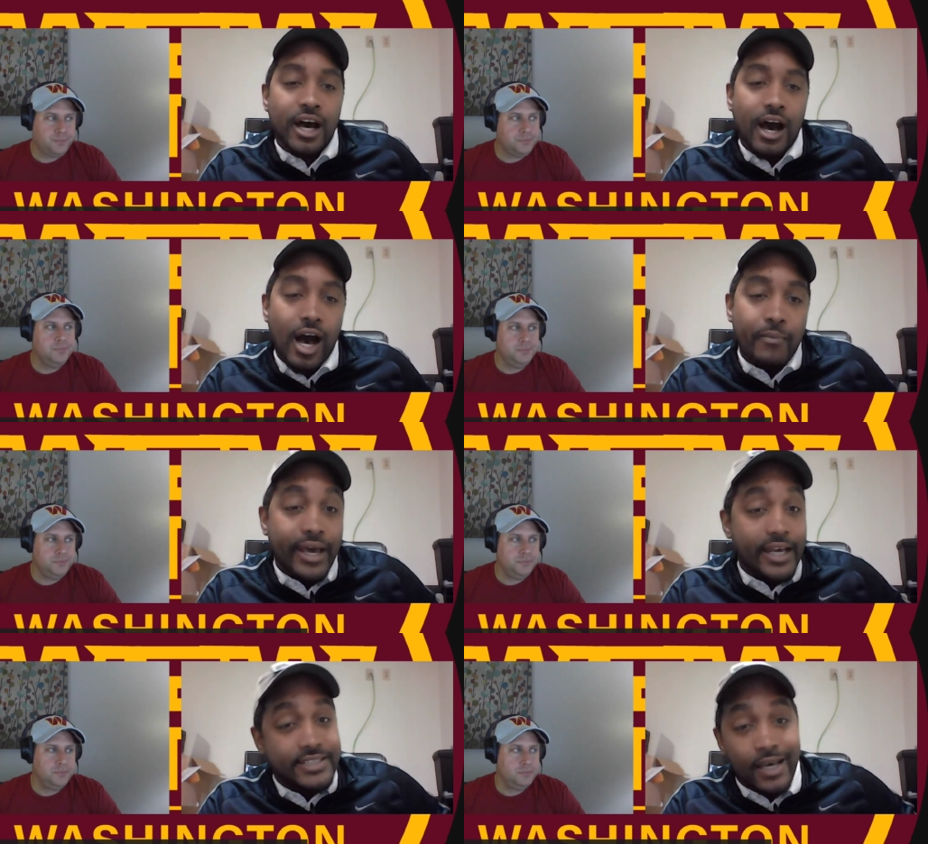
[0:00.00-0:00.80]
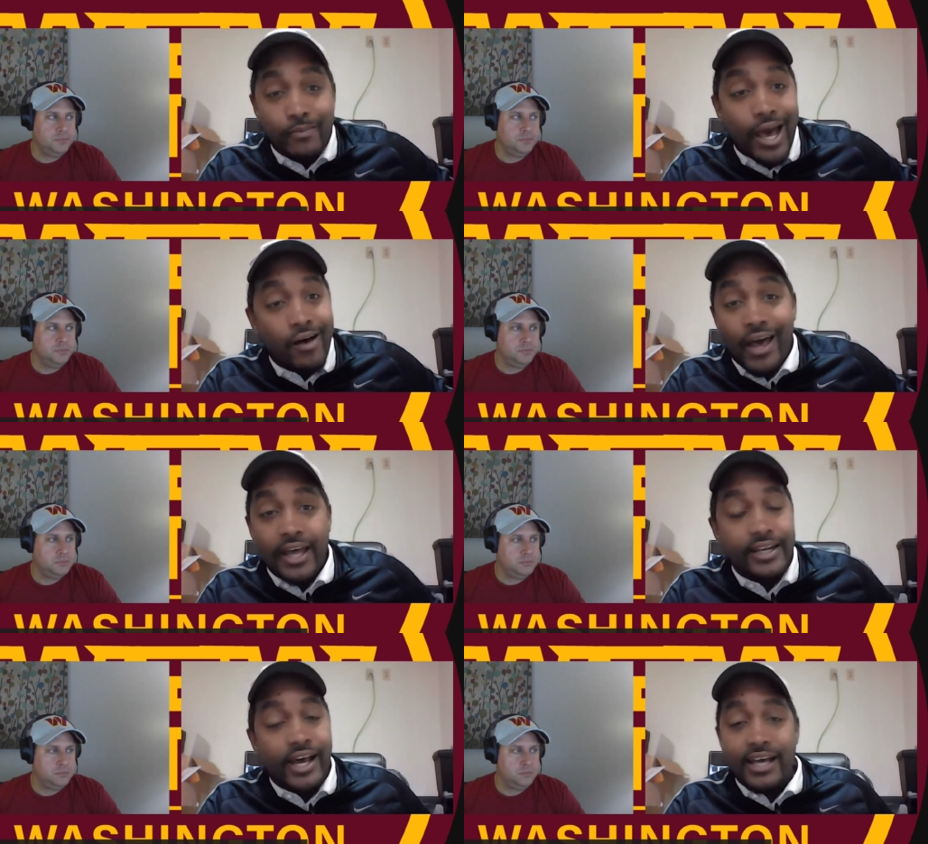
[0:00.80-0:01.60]
Speaker 1: Um, and Sam Howell
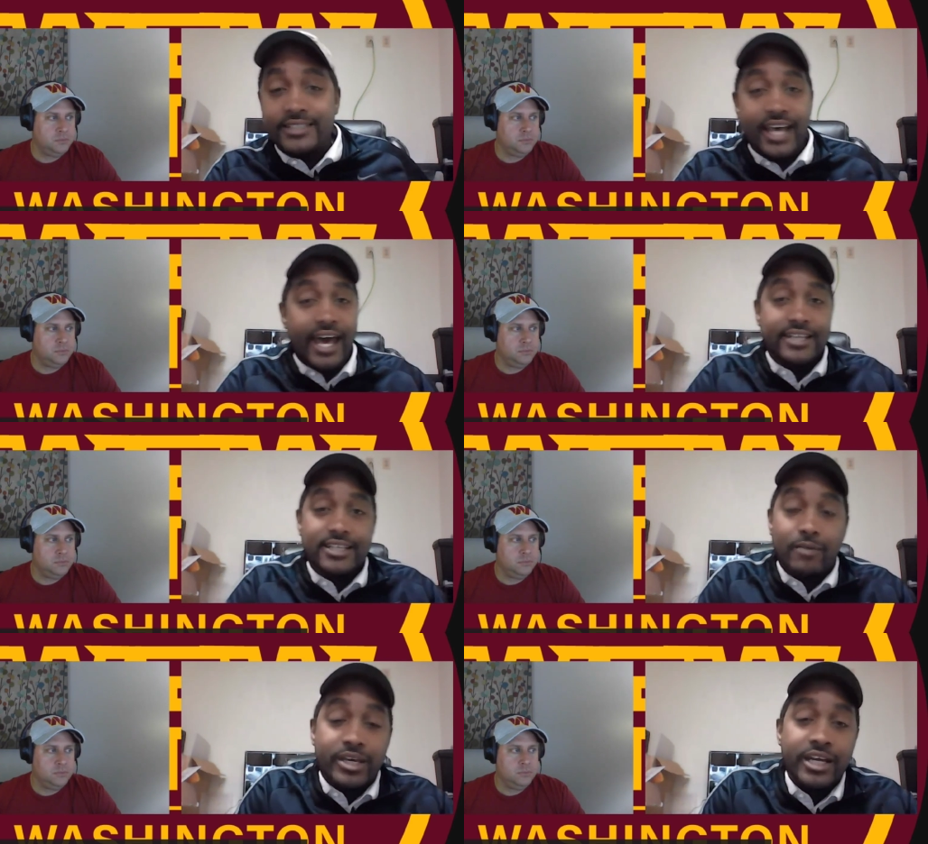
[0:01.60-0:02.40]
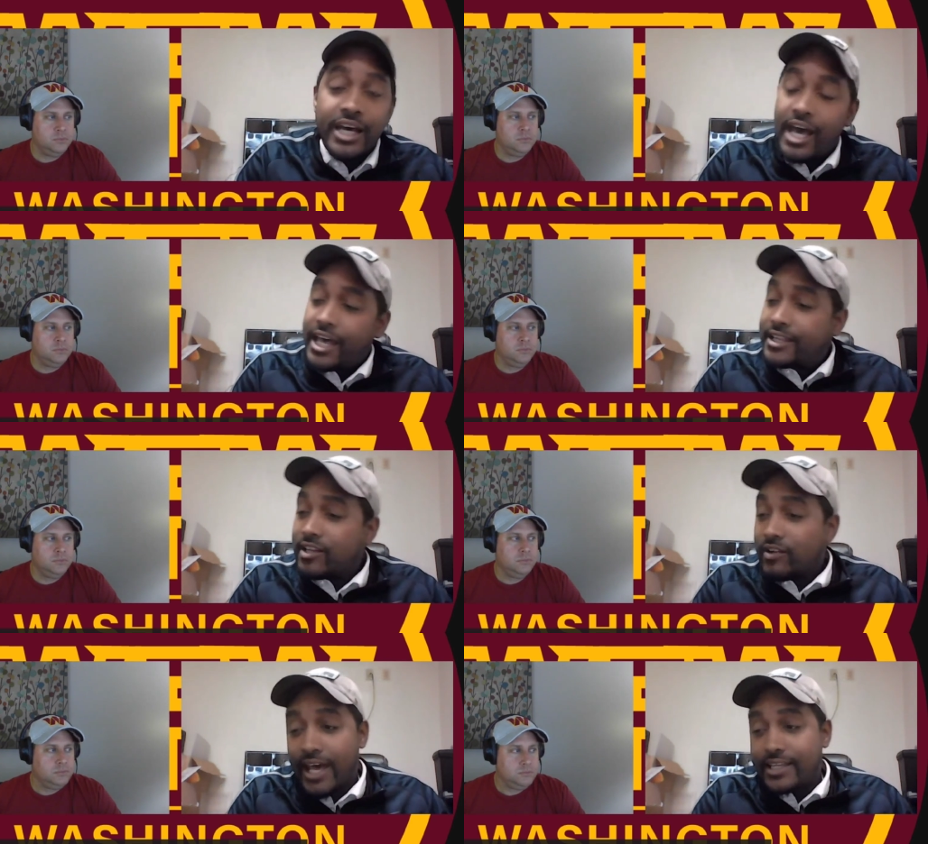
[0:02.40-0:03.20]
had nine sacks. I mean,
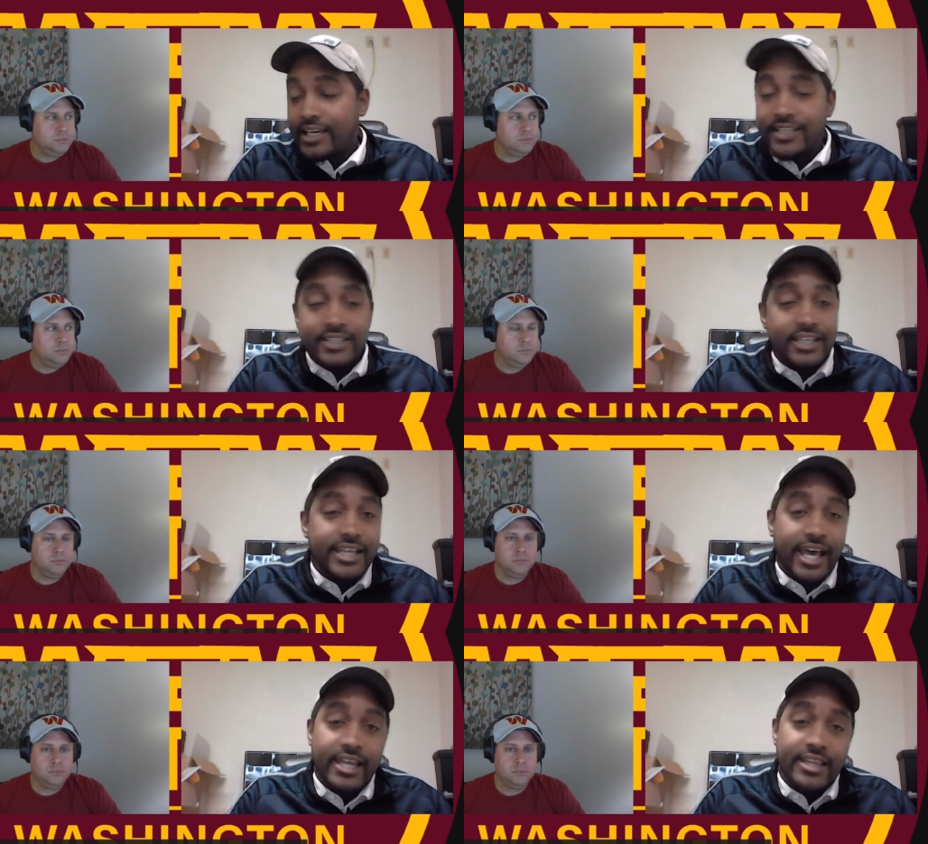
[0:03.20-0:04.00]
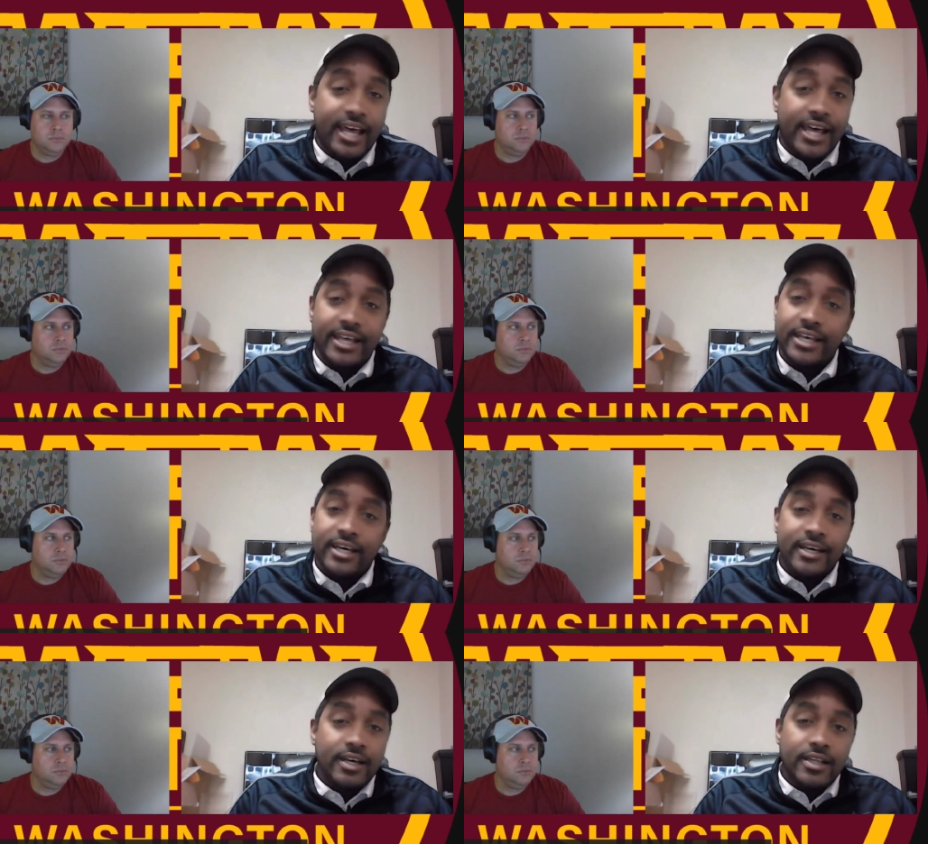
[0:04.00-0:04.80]
look, at the end of the day, the, eh,
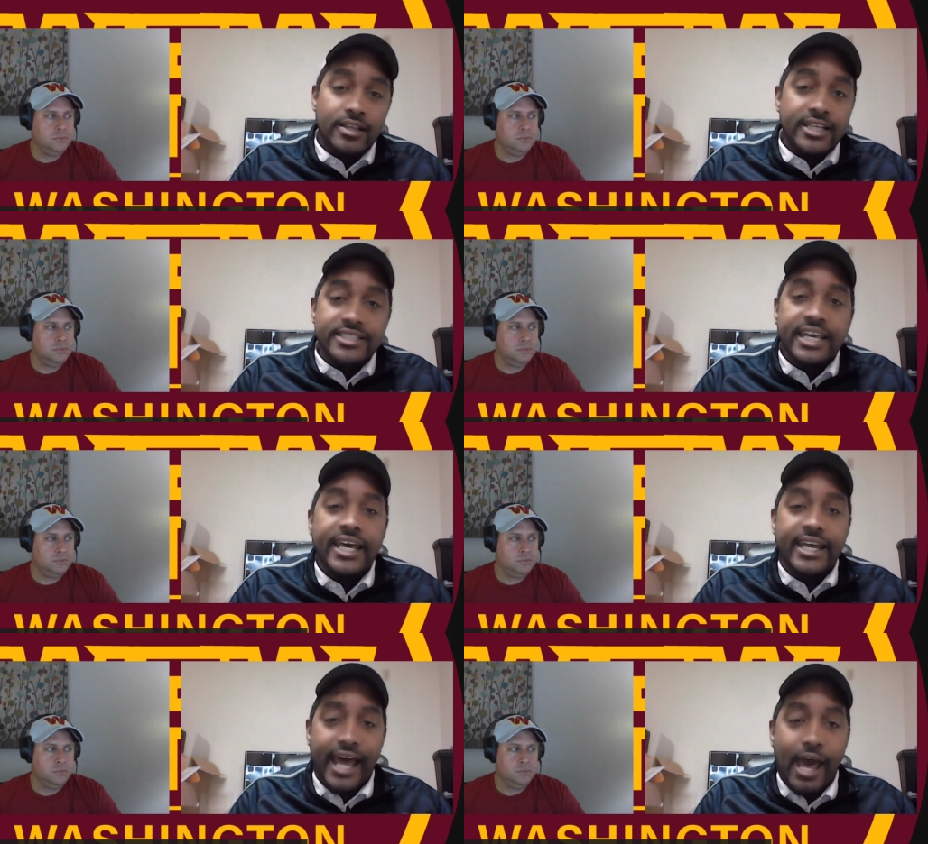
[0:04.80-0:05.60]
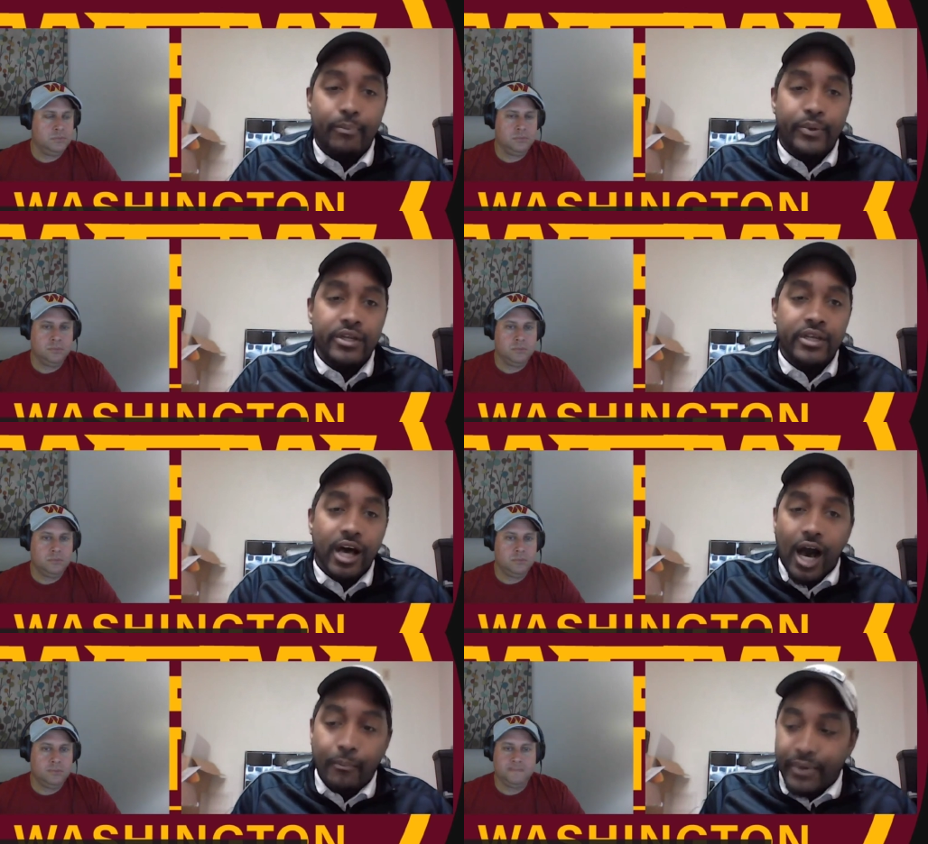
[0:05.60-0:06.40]
this can't happen.
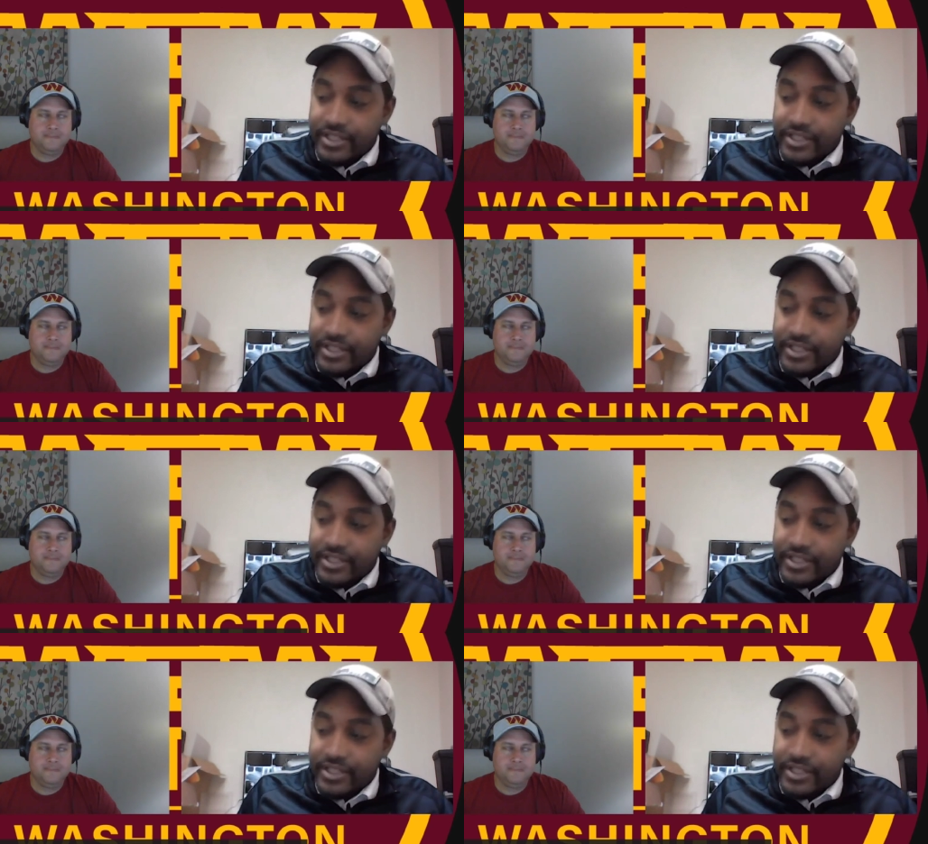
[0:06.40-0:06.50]
Up